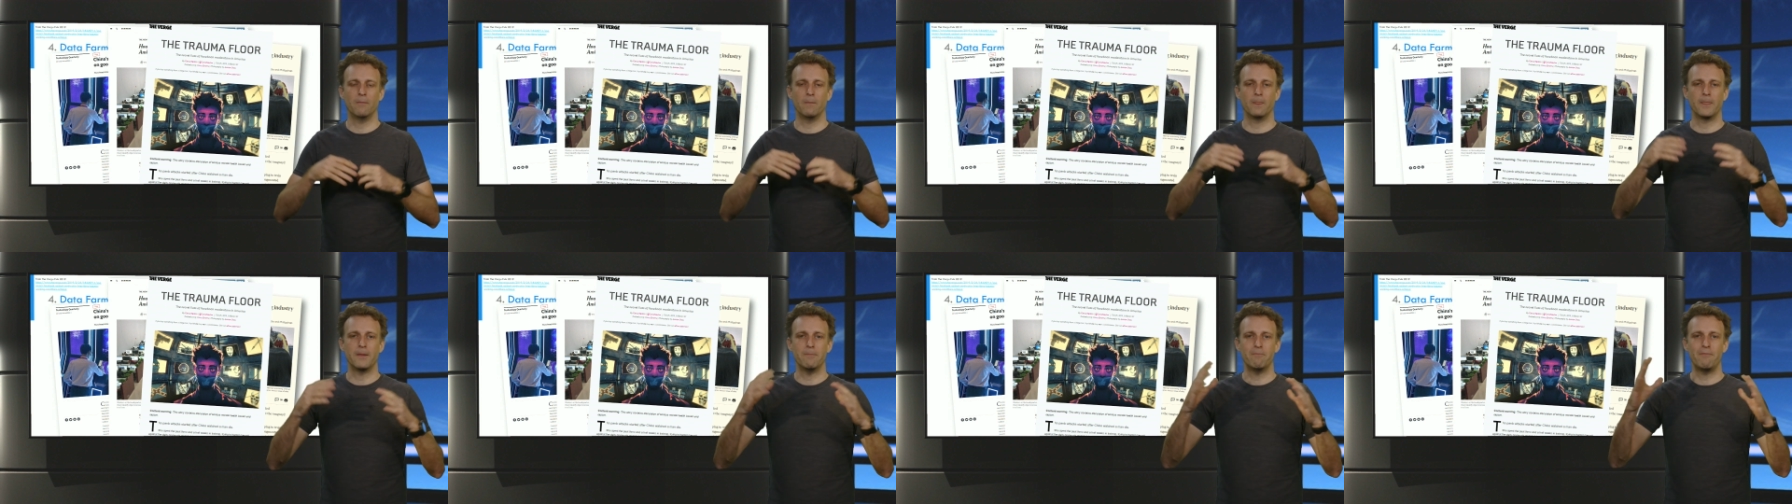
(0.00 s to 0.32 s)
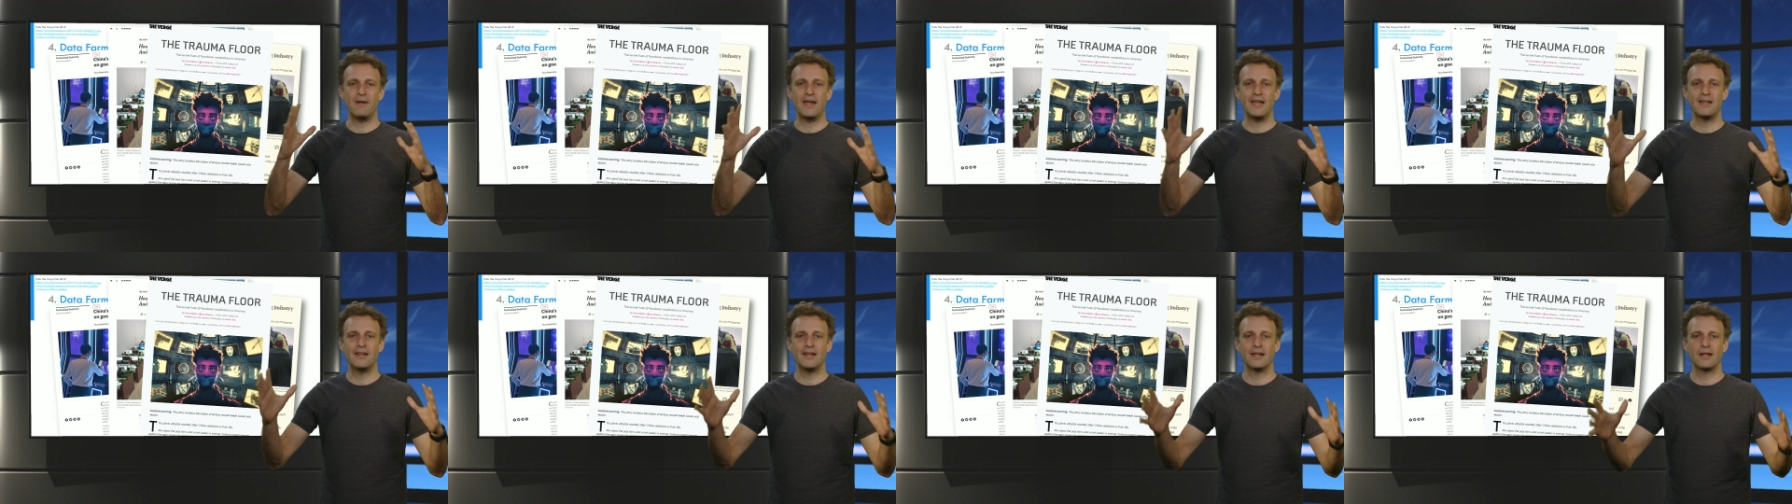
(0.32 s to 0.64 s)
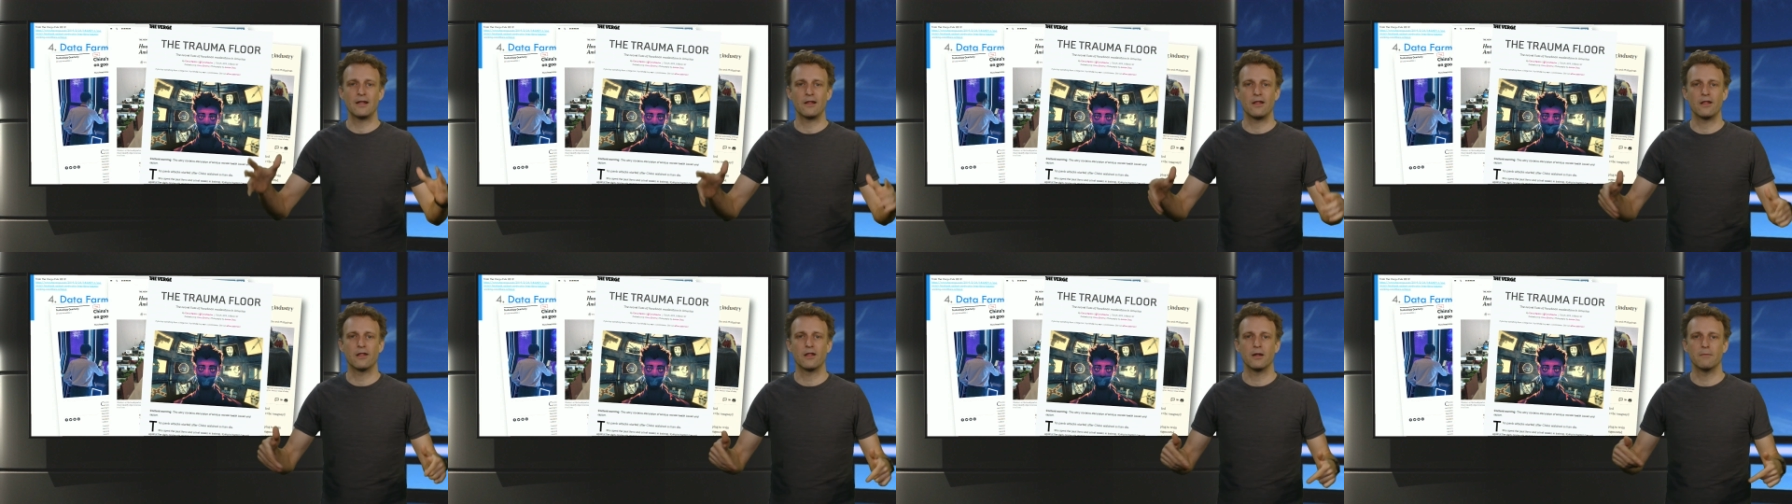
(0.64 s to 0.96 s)

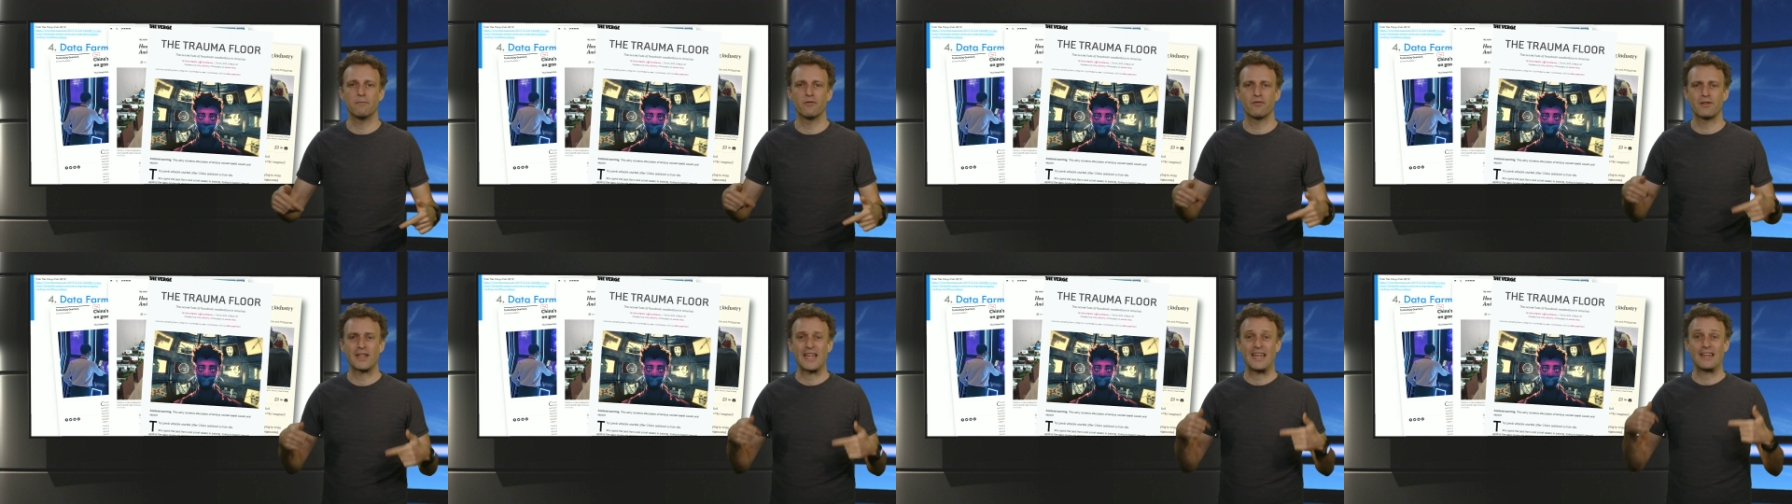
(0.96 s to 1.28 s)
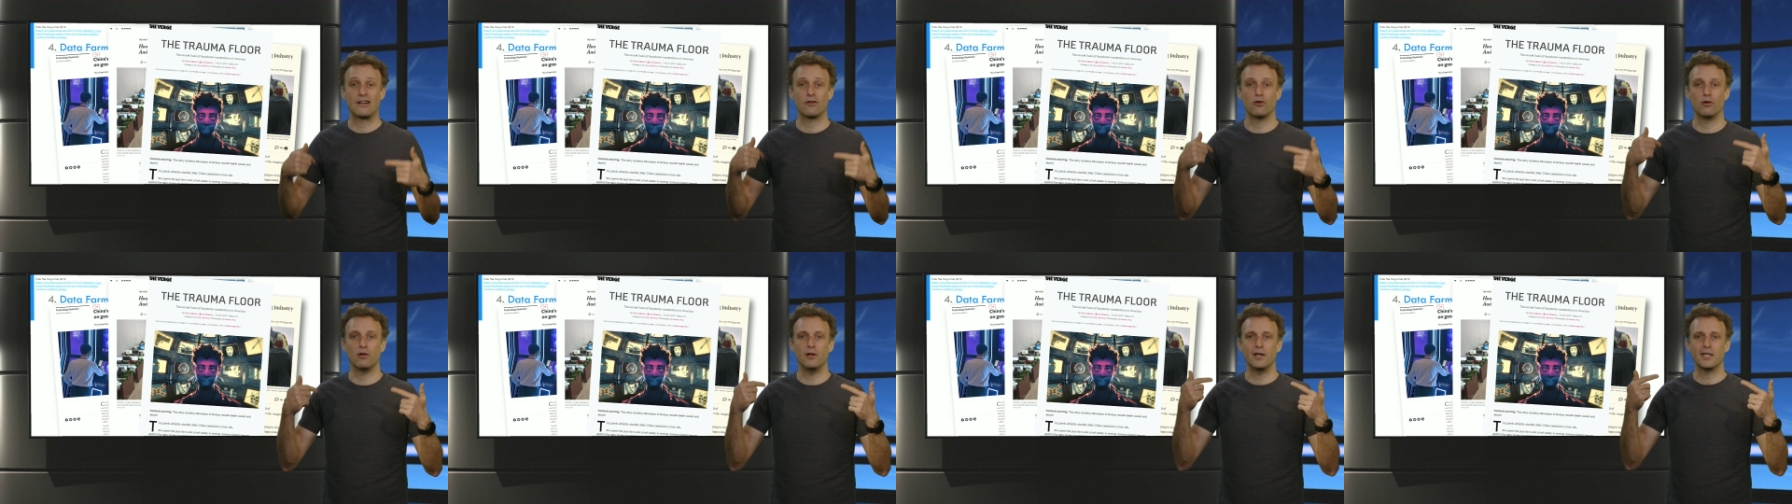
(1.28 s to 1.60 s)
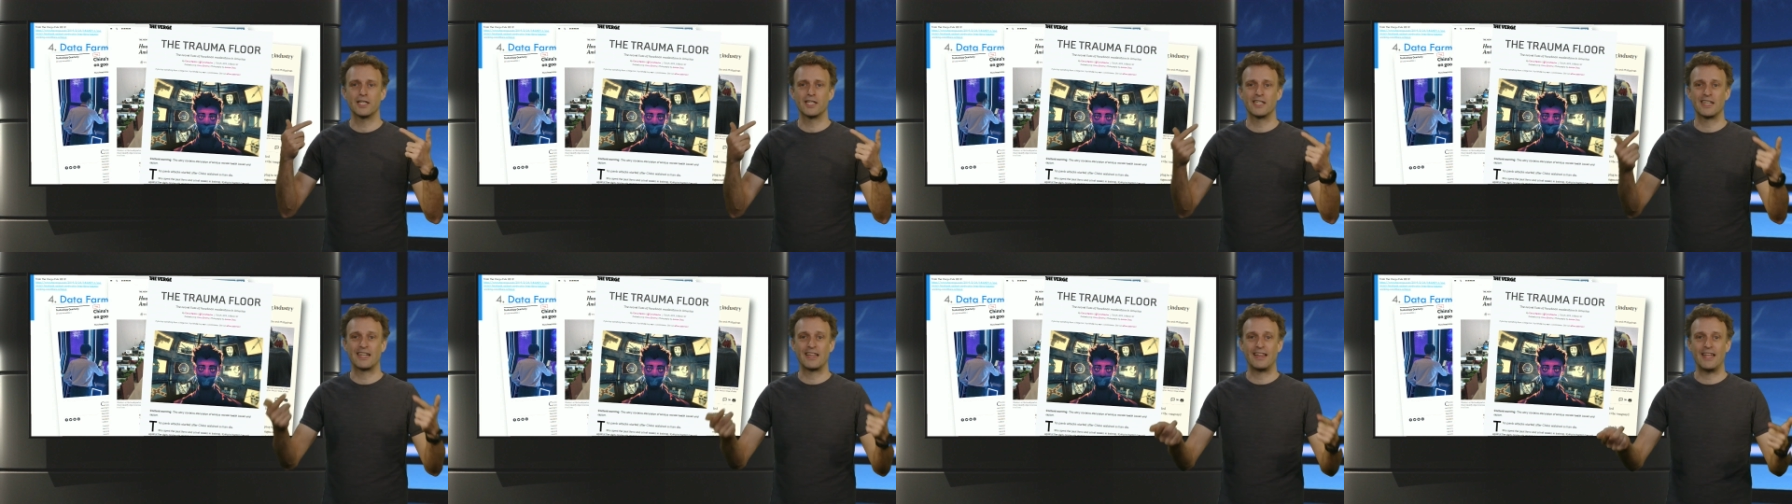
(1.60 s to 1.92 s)
debating the
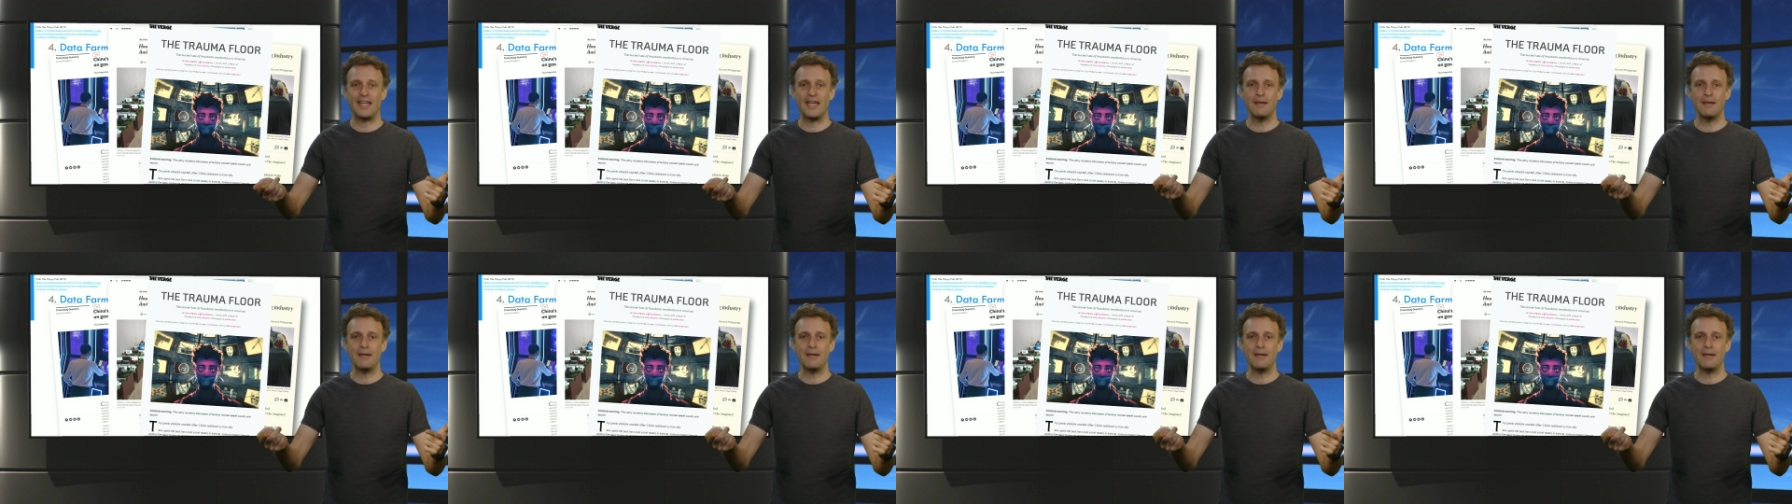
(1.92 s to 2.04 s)
psychological